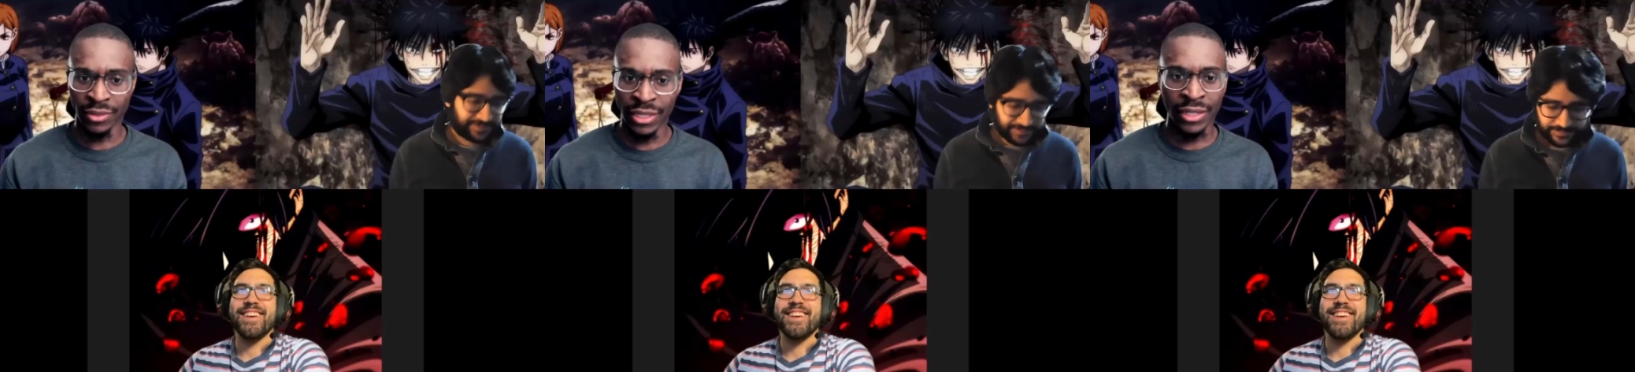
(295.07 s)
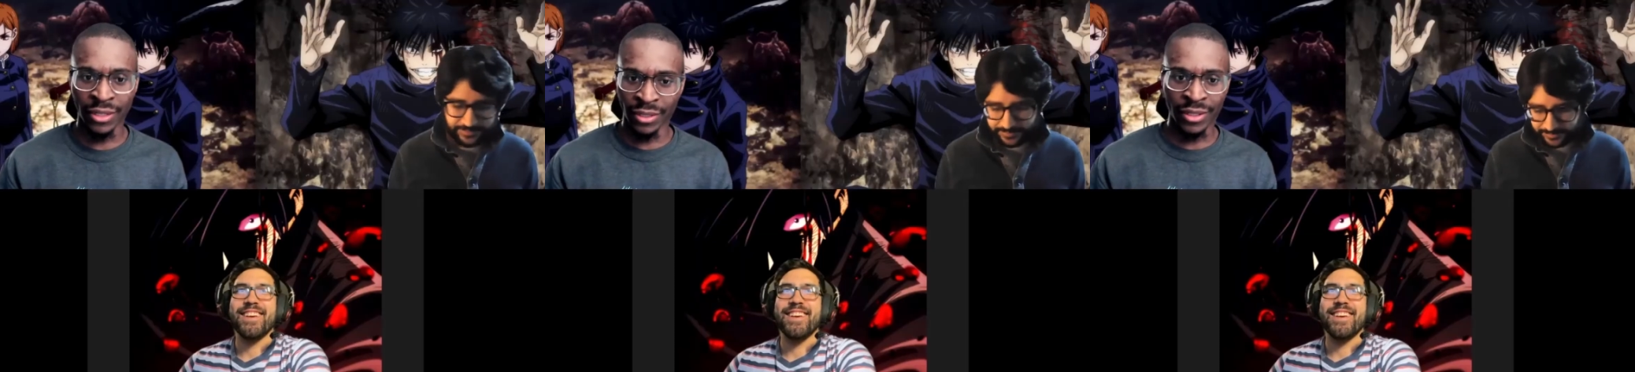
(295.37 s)

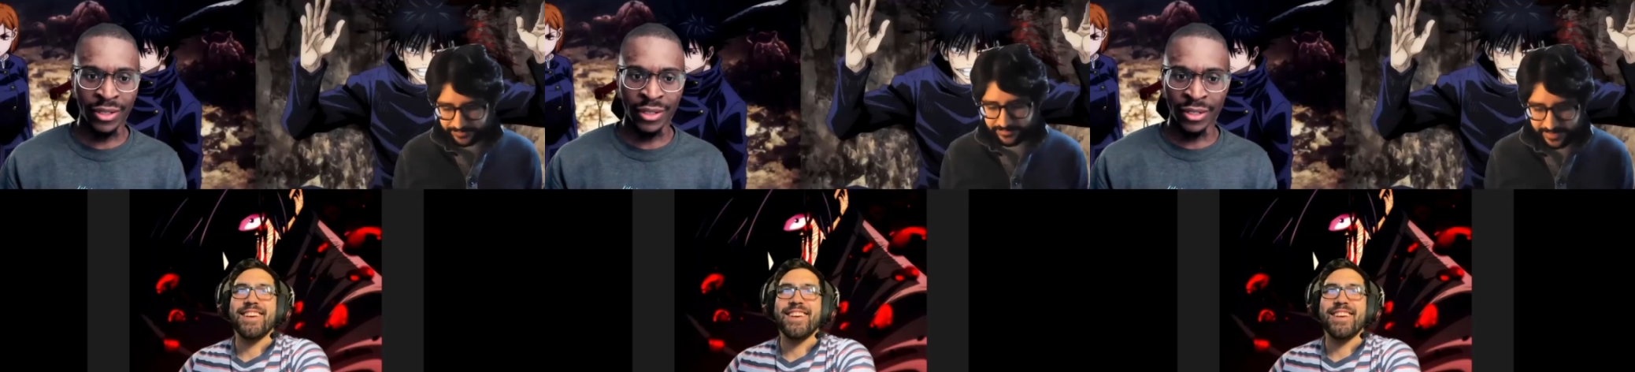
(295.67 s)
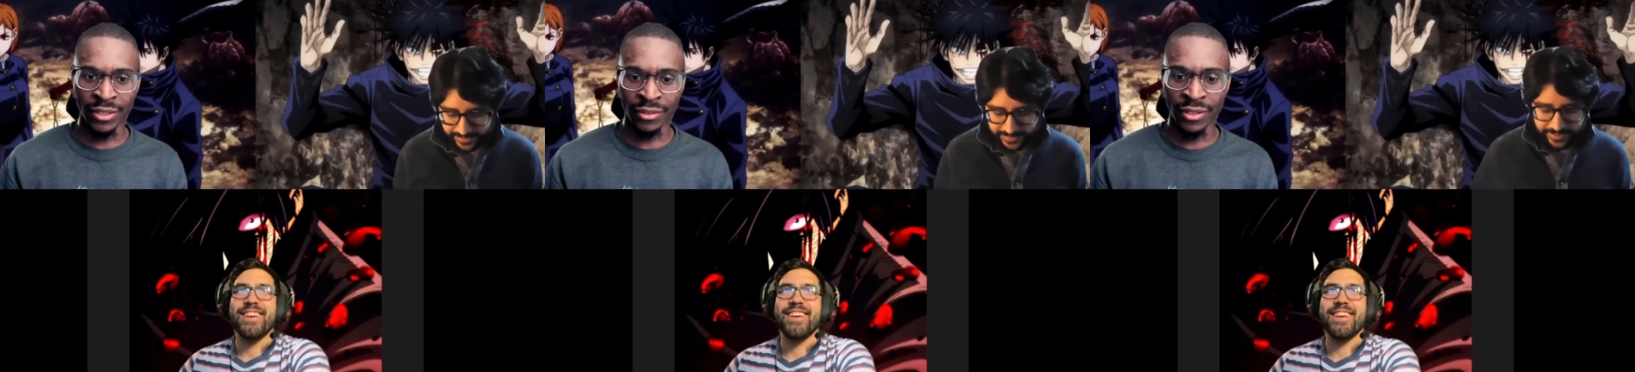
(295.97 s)
Speaker 1: in the
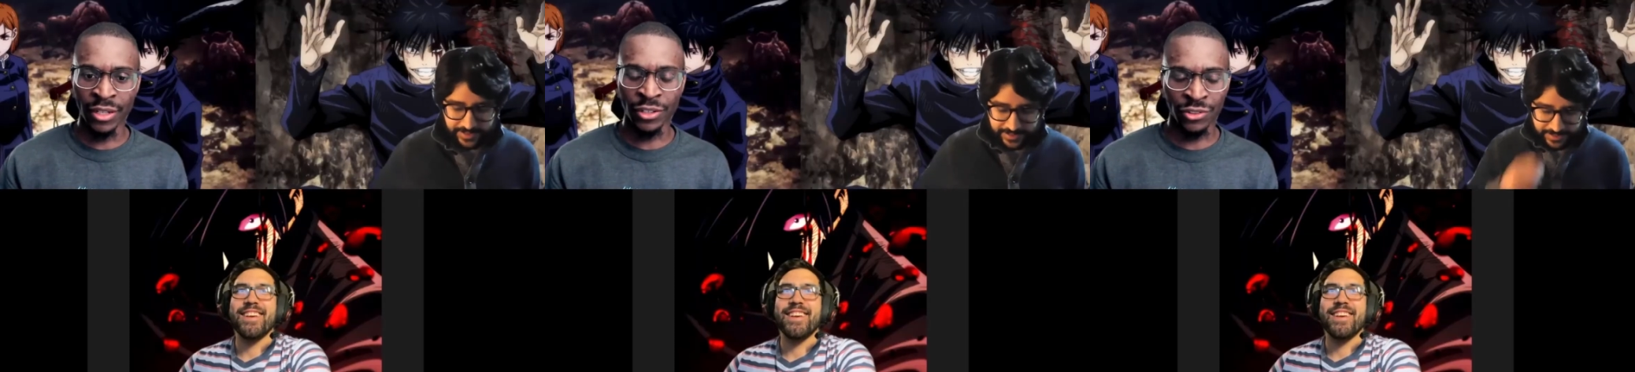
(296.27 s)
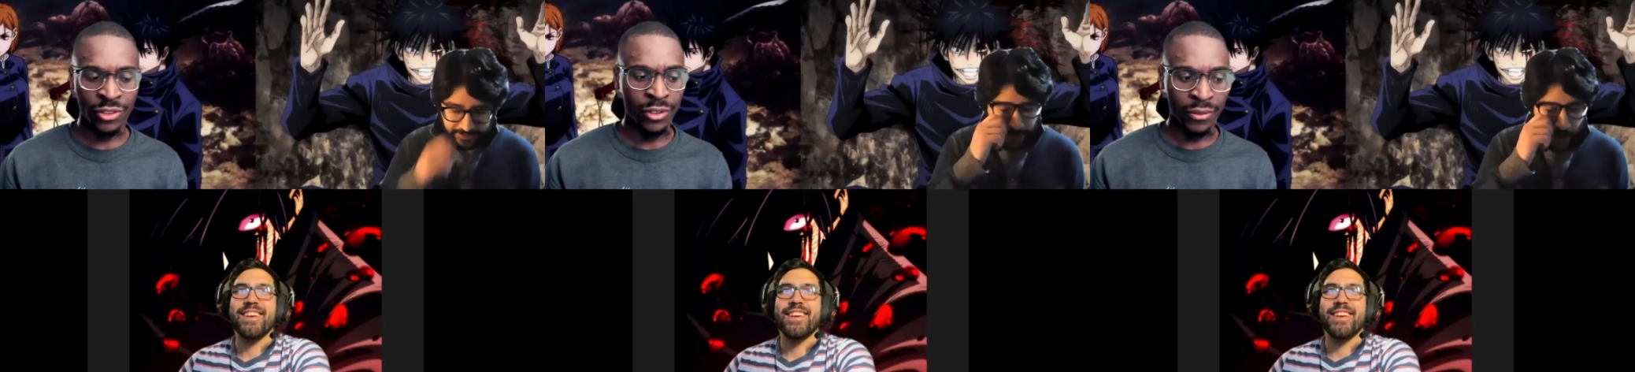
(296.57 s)
uh in the
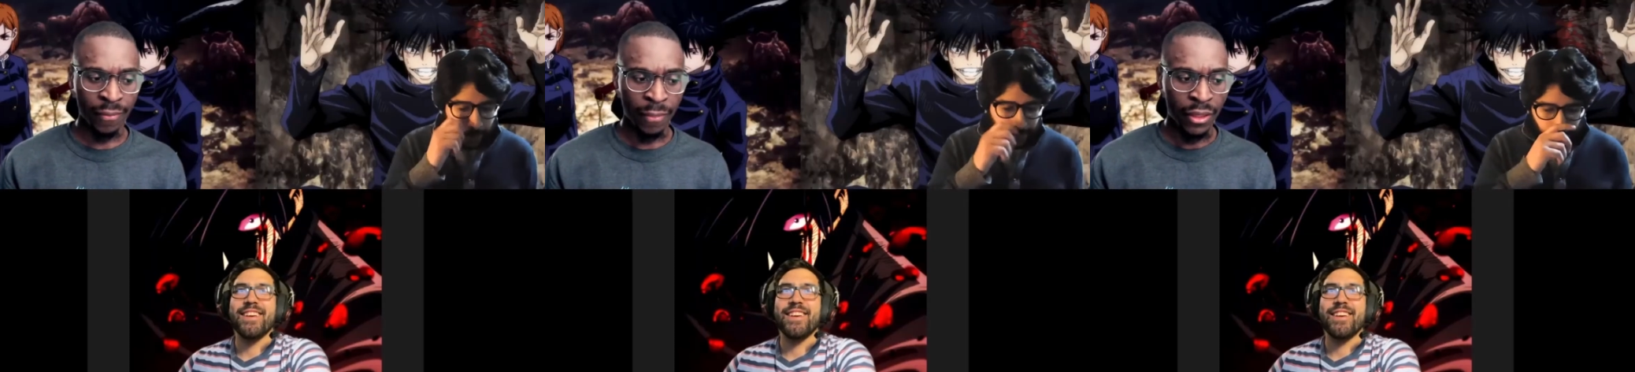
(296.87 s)
show.